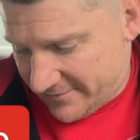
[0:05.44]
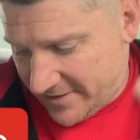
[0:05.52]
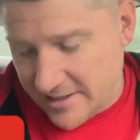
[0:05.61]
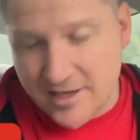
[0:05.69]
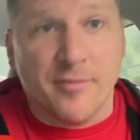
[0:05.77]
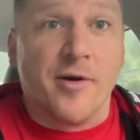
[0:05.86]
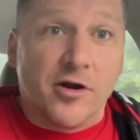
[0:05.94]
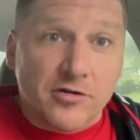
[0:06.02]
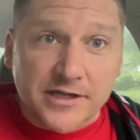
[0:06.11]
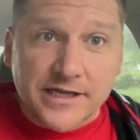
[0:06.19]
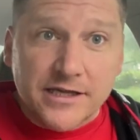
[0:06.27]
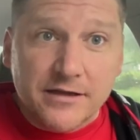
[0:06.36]
of getting up
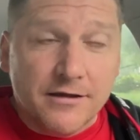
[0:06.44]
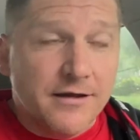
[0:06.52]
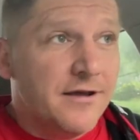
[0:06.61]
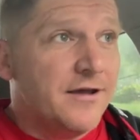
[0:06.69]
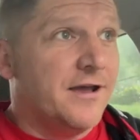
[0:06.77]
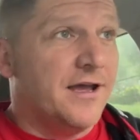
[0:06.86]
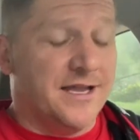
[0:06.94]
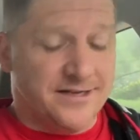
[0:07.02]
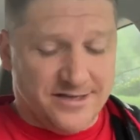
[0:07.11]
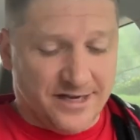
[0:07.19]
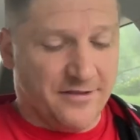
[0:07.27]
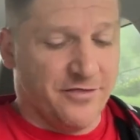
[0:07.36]
early
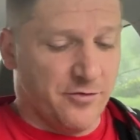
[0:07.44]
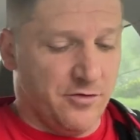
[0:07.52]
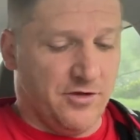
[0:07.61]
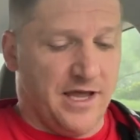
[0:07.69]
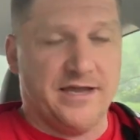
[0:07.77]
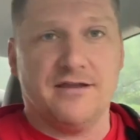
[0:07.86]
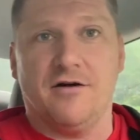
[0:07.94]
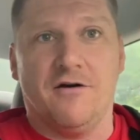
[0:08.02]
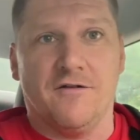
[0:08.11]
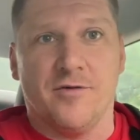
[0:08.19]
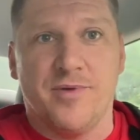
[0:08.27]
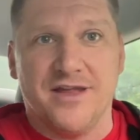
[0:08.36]
and digging through like
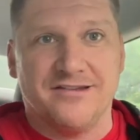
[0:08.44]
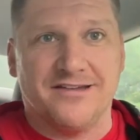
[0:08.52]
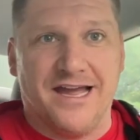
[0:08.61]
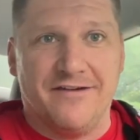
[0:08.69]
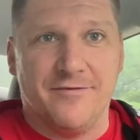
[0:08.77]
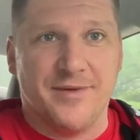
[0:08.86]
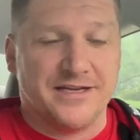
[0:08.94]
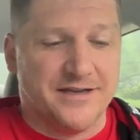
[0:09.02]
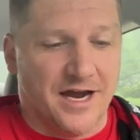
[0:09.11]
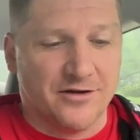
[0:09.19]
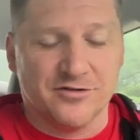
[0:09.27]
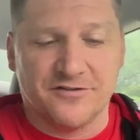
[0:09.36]
all the bins that have the
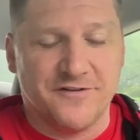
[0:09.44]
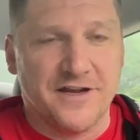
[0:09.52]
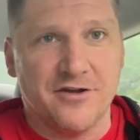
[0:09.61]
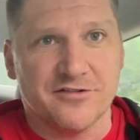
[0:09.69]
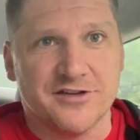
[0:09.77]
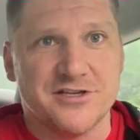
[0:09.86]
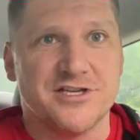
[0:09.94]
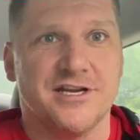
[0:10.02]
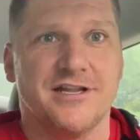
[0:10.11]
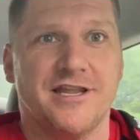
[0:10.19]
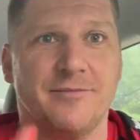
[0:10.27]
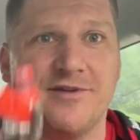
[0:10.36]
McDonald's figures and shit
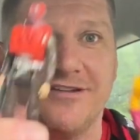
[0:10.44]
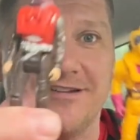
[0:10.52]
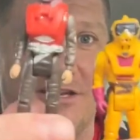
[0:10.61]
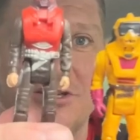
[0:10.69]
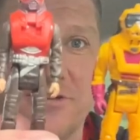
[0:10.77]
in them because I